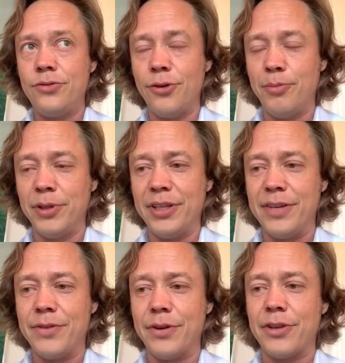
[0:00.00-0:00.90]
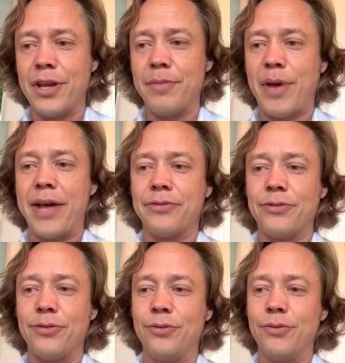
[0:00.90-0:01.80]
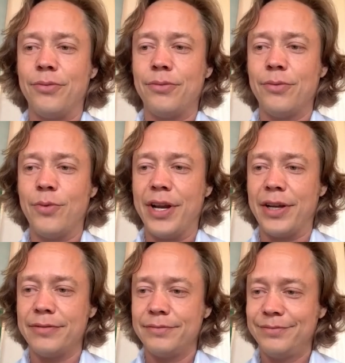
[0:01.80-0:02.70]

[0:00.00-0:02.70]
do believe there's a path to winning.